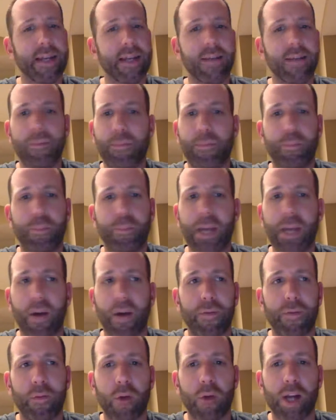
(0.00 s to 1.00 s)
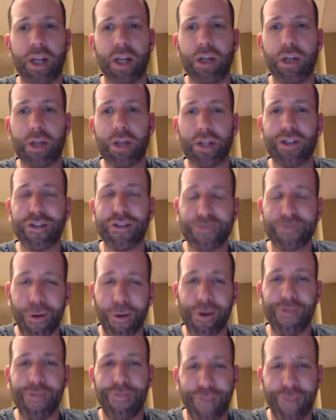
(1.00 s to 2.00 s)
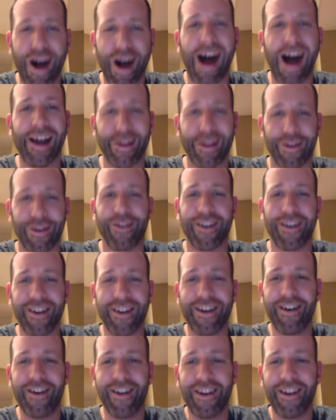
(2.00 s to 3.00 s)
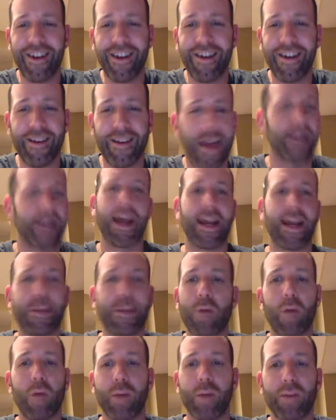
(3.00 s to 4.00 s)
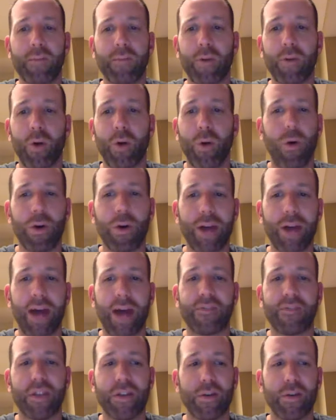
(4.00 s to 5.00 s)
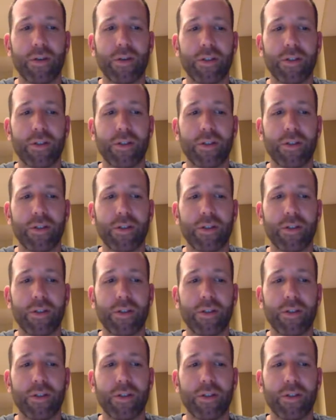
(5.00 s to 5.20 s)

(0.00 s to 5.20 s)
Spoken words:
be off and running. You can start a fire at any moment. All you have to do is